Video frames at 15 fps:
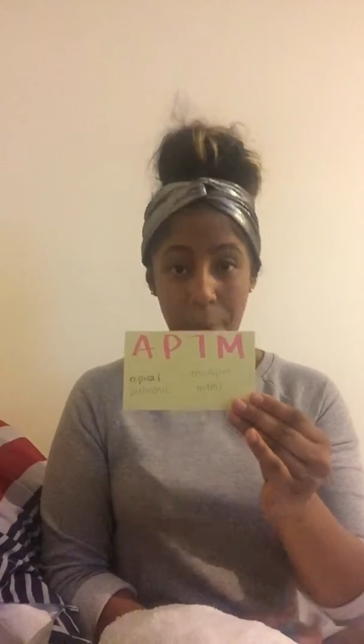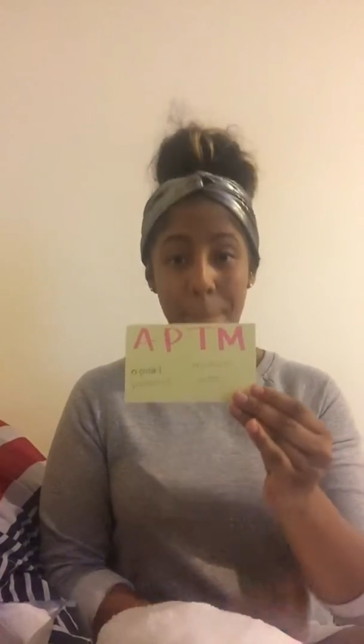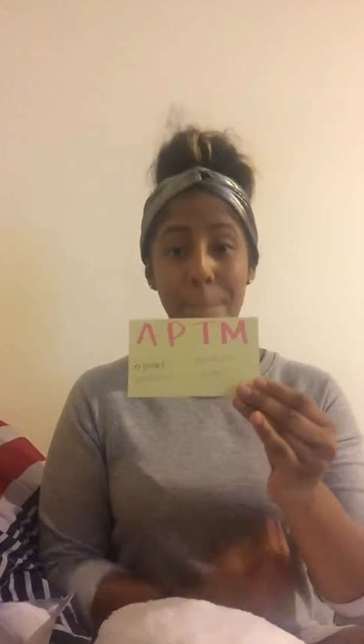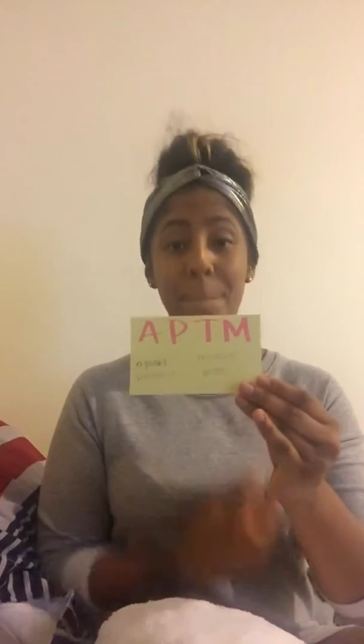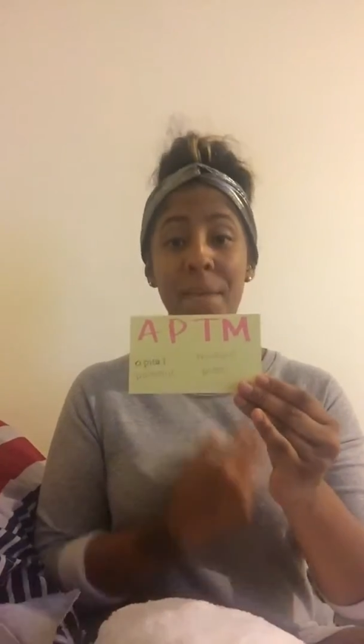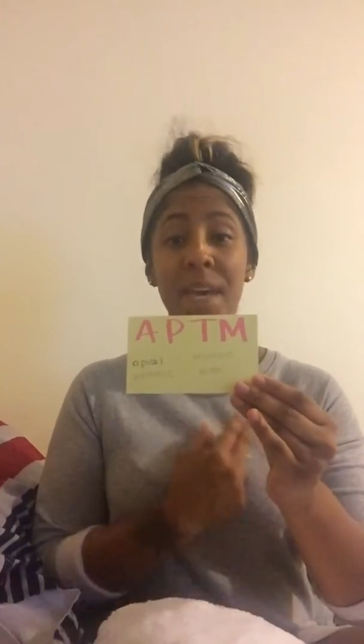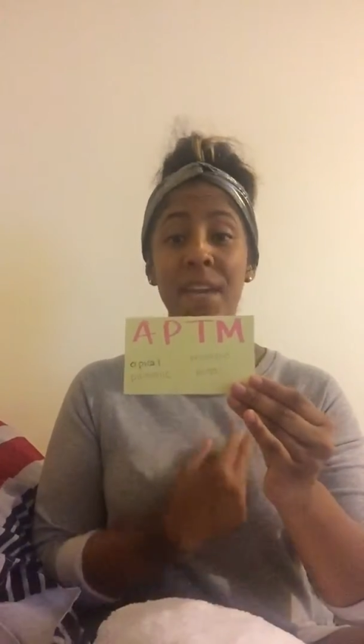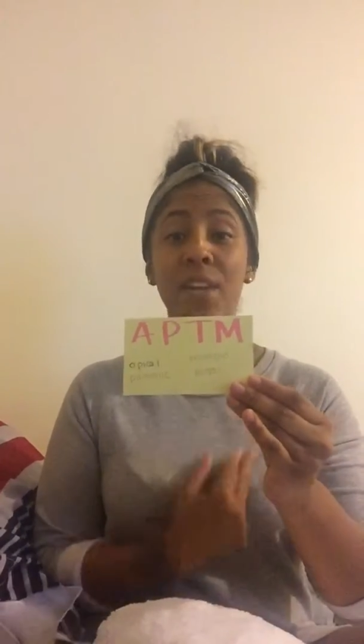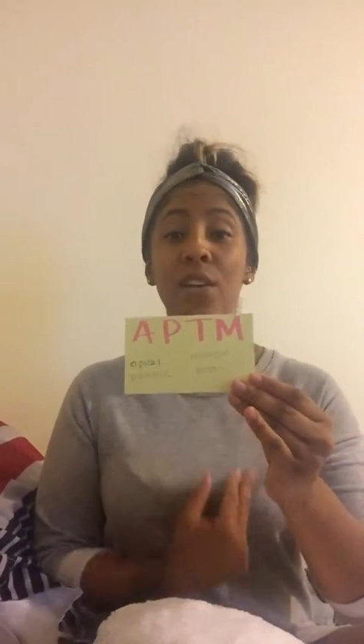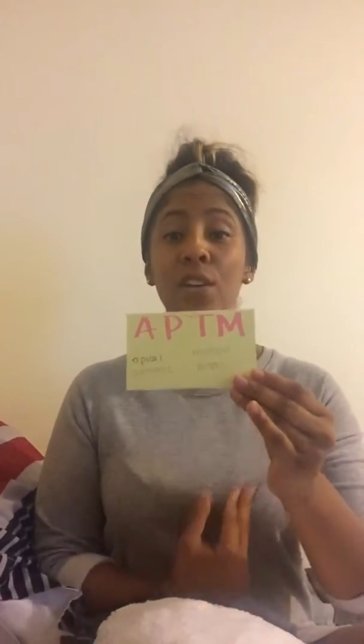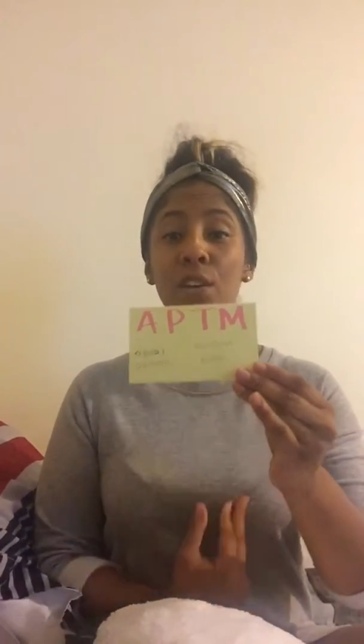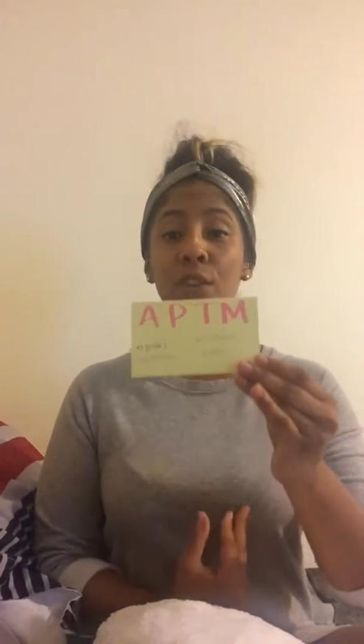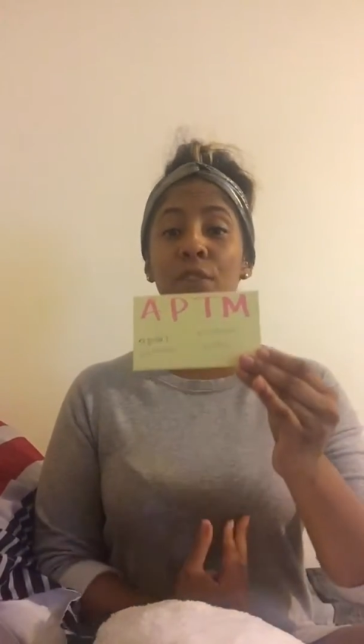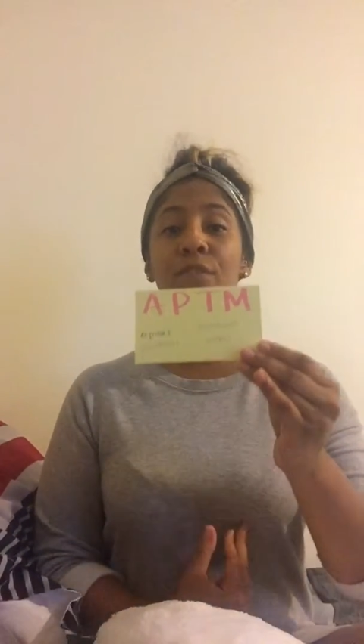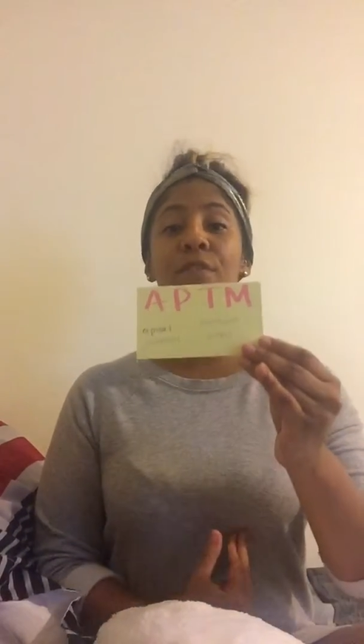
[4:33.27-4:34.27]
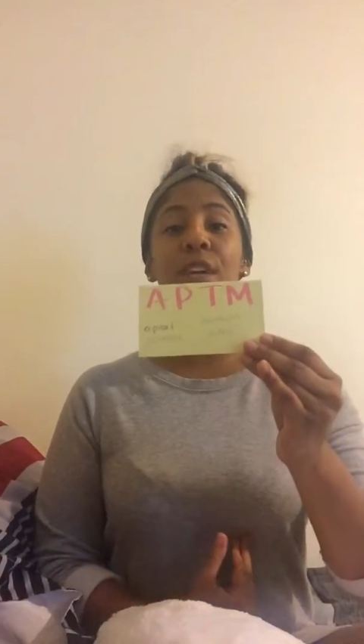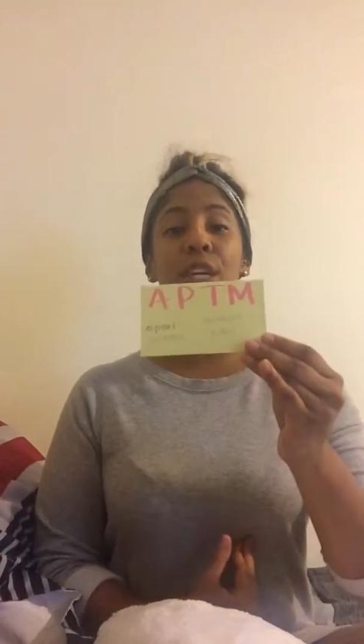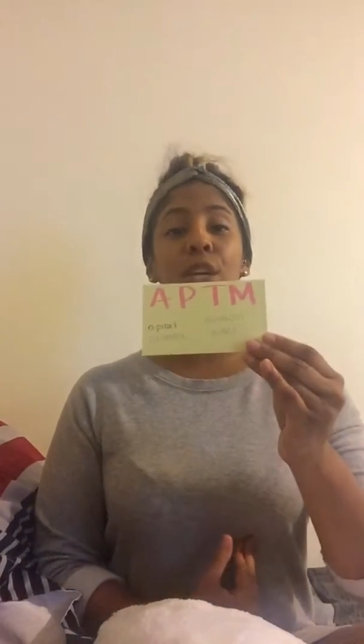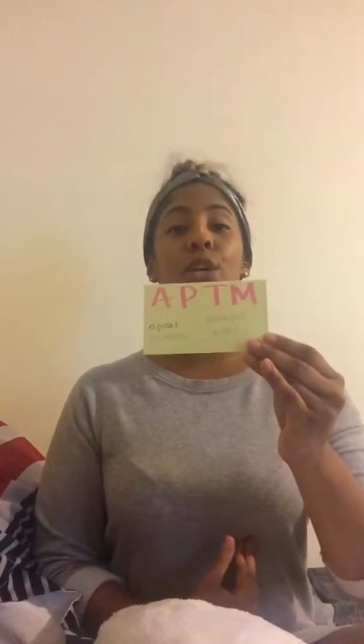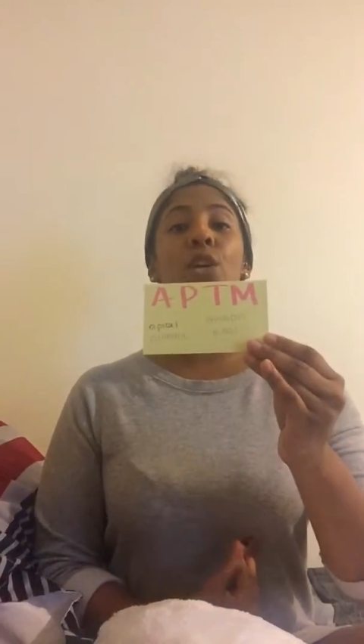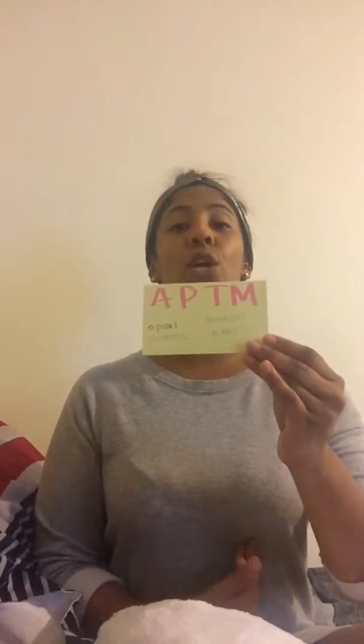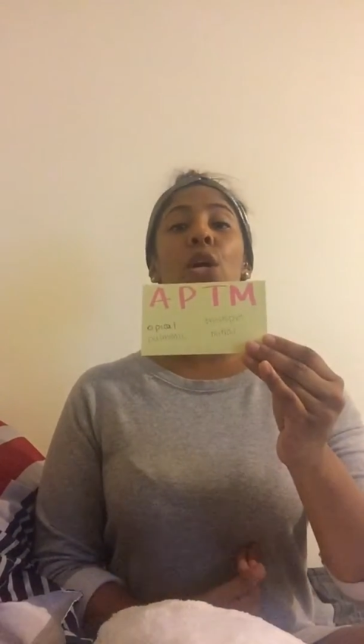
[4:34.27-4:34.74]

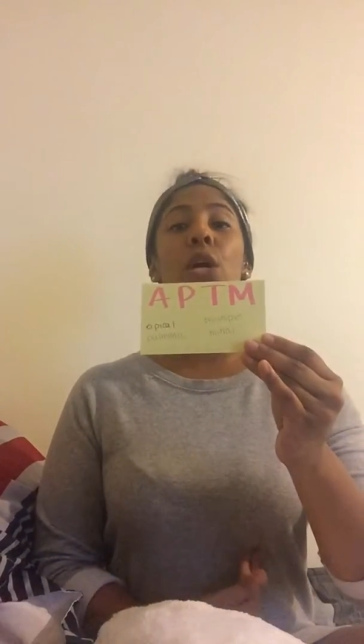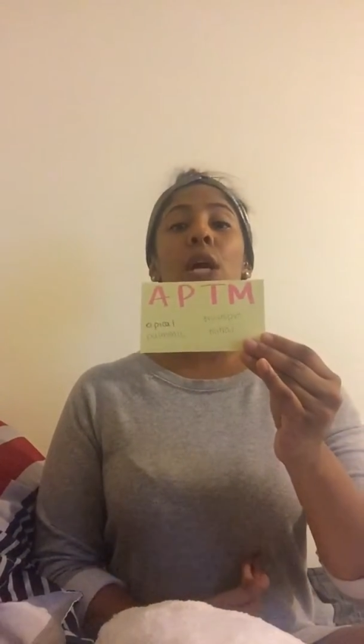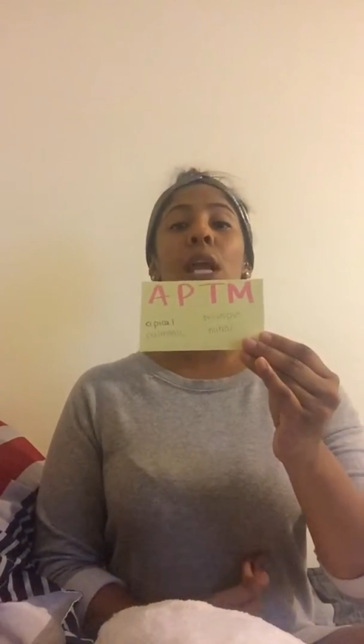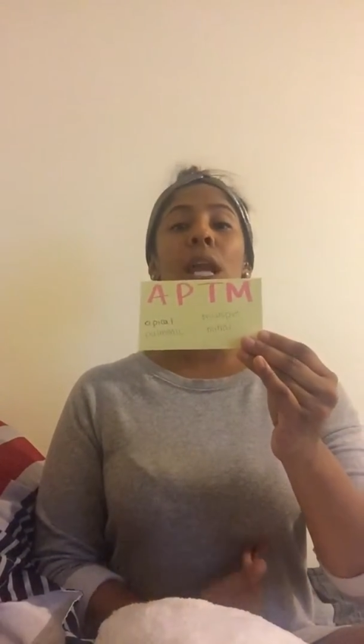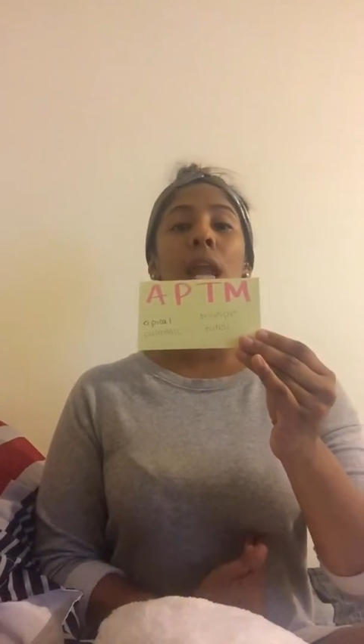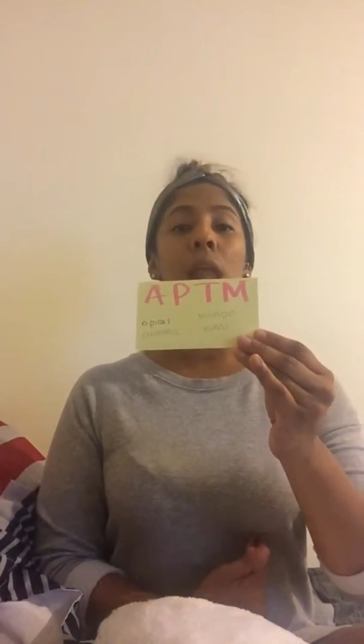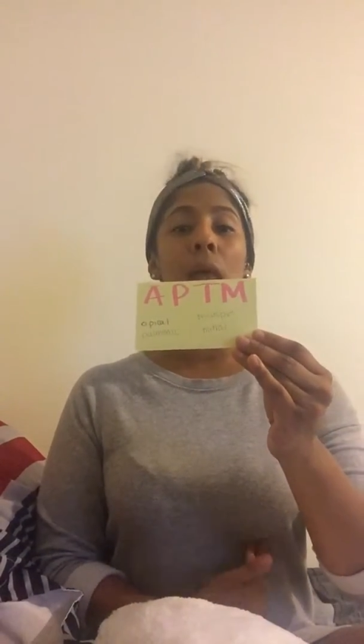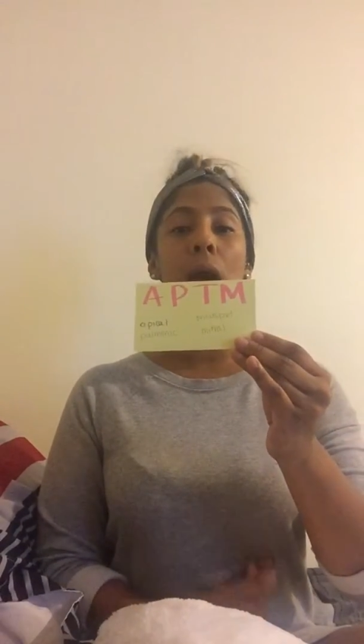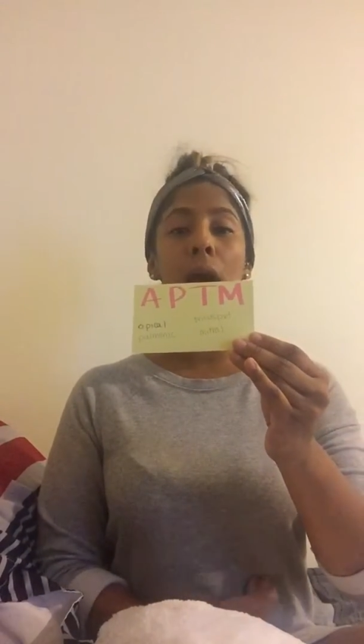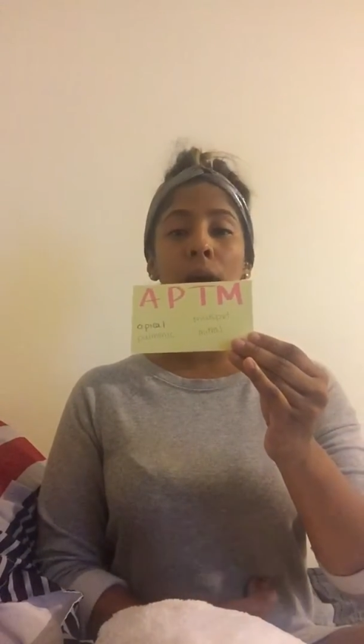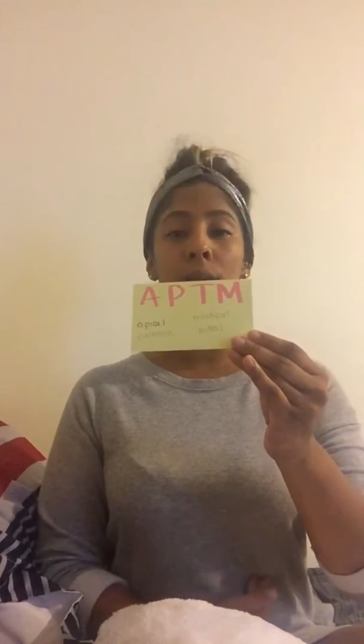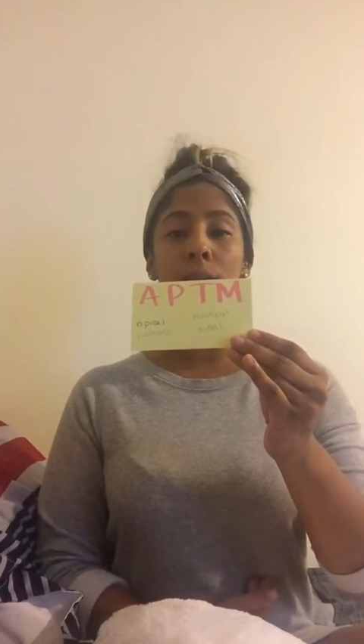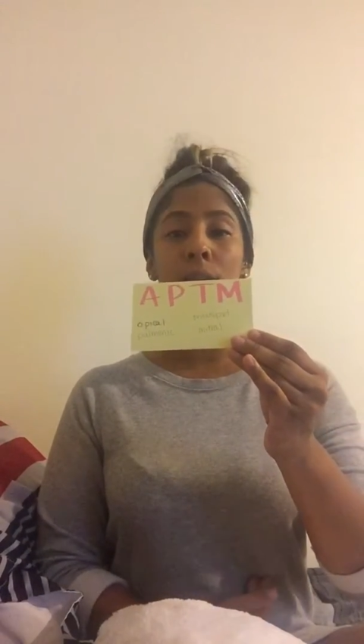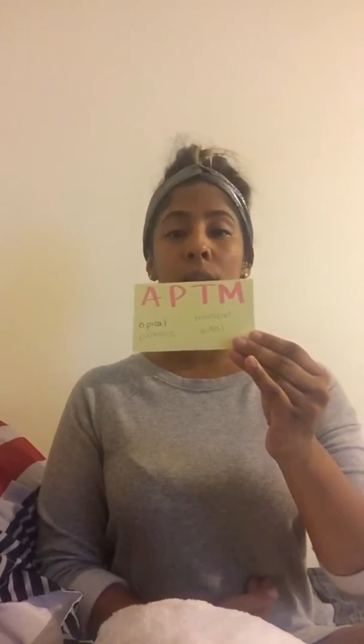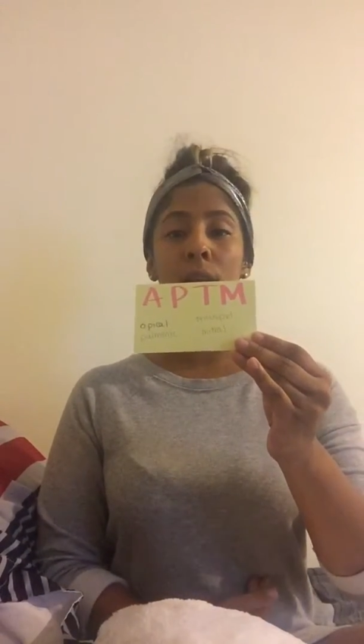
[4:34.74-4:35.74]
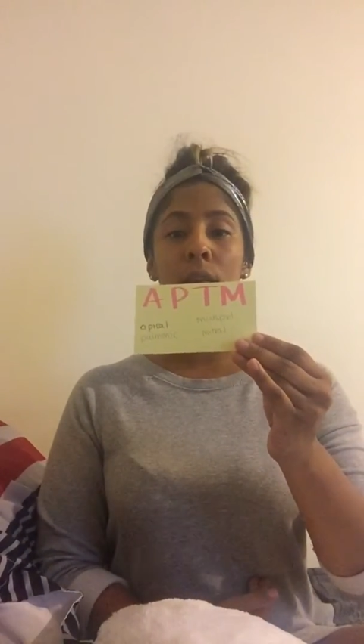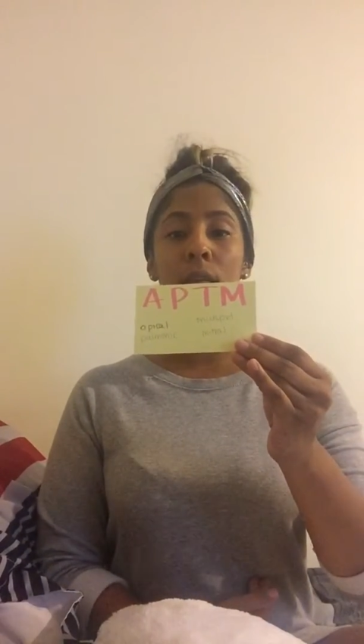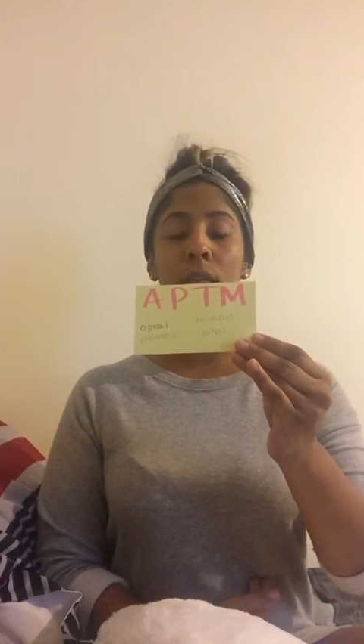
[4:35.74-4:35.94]
mid-clavicular line.